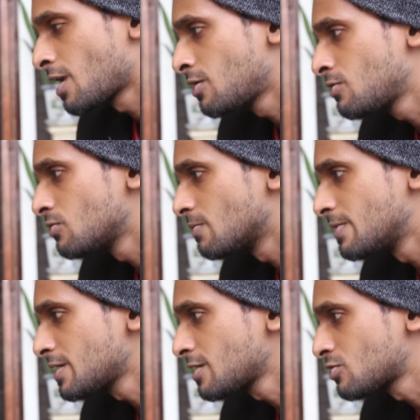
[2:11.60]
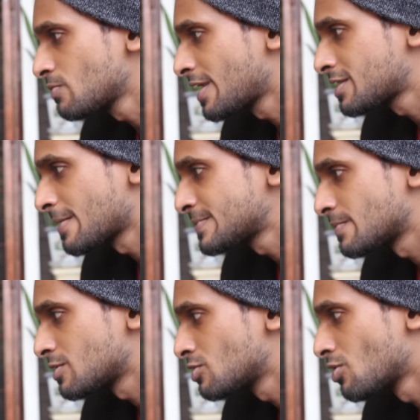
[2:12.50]
Dude, you're blinking too many times,
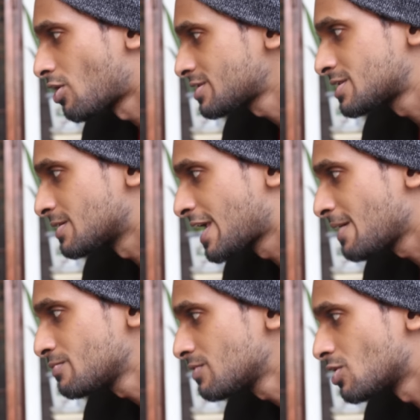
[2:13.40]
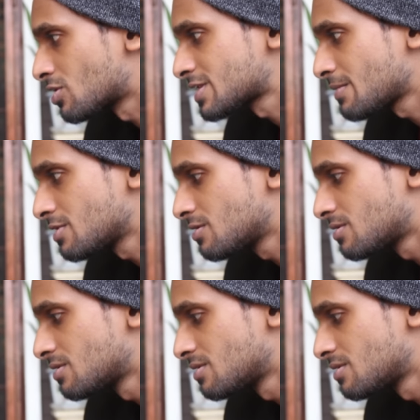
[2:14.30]
man. You lost the game long time ago.